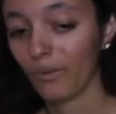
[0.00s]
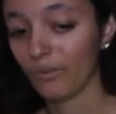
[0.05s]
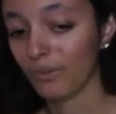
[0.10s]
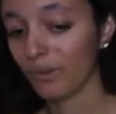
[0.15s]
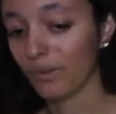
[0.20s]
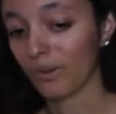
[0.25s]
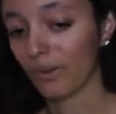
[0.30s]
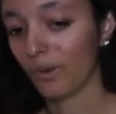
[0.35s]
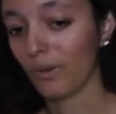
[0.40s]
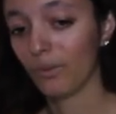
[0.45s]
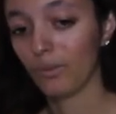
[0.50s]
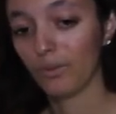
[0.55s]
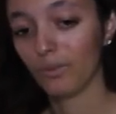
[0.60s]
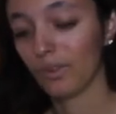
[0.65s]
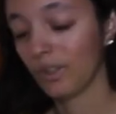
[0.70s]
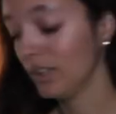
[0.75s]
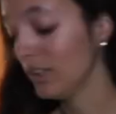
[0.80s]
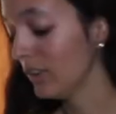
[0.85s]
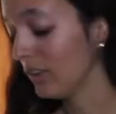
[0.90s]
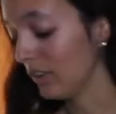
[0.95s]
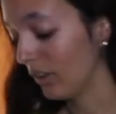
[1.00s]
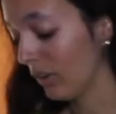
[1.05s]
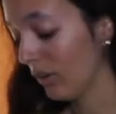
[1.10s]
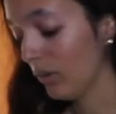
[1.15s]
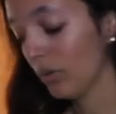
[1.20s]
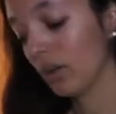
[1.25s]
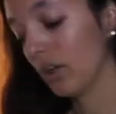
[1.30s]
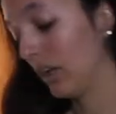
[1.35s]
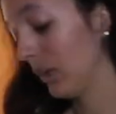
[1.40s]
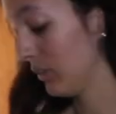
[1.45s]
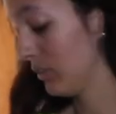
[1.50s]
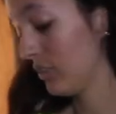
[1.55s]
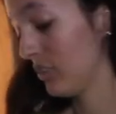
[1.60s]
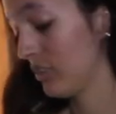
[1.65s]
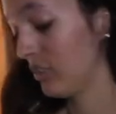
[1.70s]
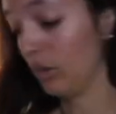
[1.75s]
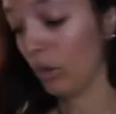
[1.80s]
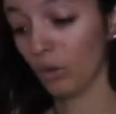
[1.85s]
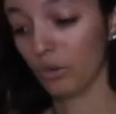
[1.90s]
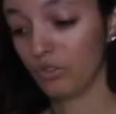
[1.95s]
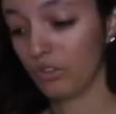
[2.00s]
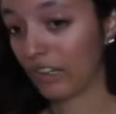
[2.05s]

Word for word: If you don't, then you don't, and I'll just still